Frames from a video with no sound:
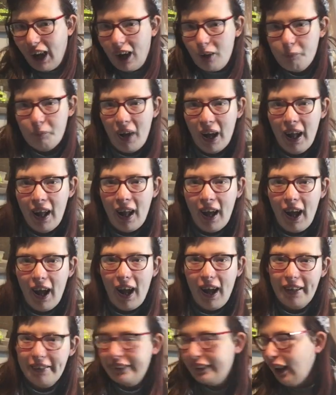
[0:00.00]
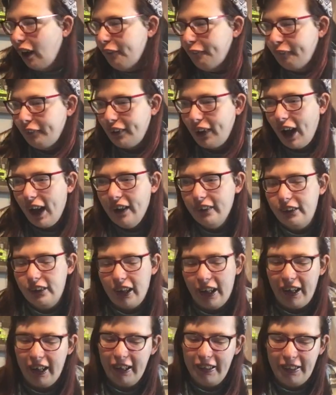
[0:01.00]
up. And don't forget to
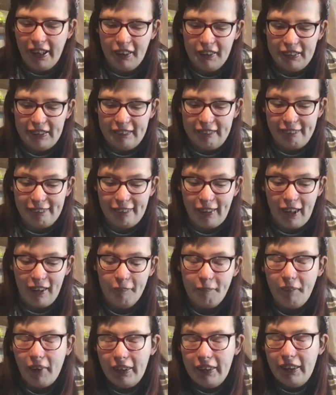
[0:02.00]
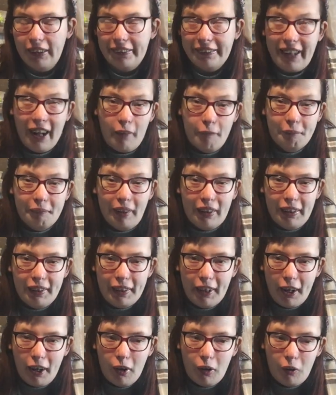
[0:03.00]
hit that subscribe button down
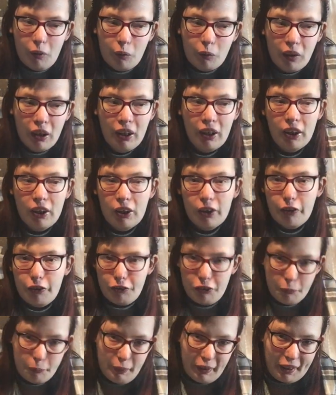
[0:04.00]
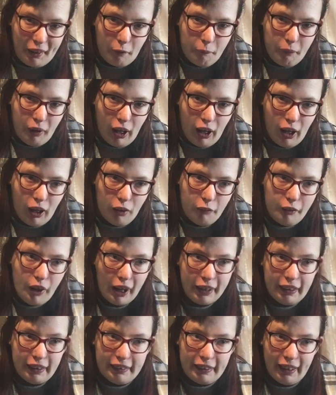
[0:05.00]
below to become part of
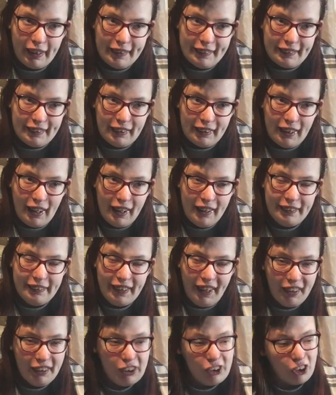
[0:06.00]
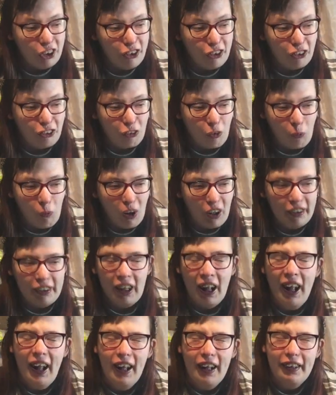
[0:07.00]
Misstezza Nation Squad.
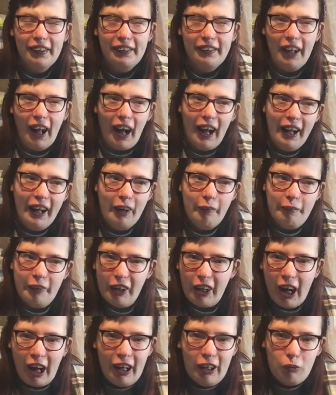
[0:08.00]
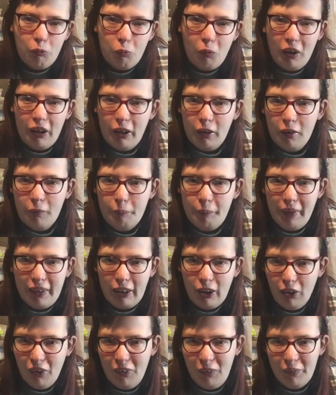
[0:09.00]
Now, if you guys want to be
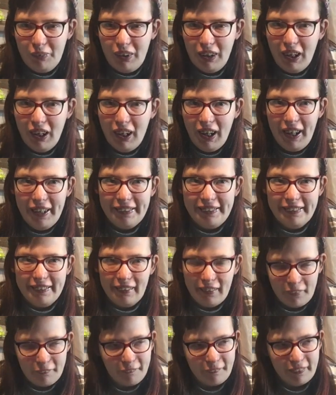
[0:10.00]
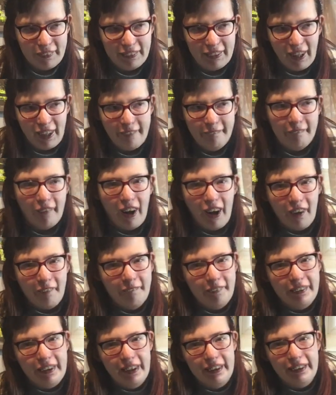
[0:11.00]
called a different name
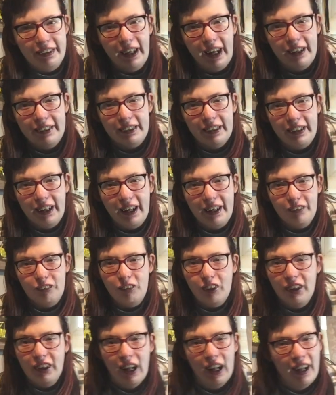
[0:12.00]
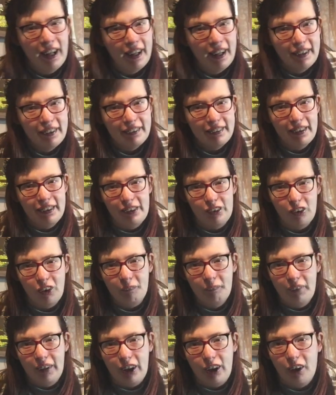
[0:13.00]
other than Misstezza Nation, then drop
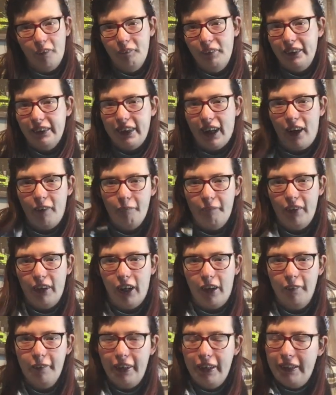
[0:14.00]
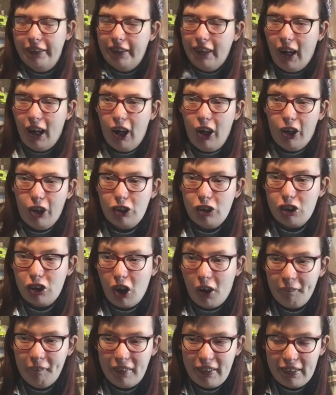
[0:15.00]
me a comment down below in the
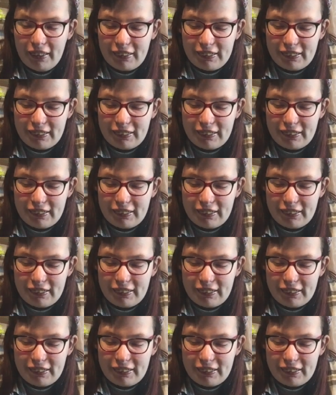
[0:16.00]
comment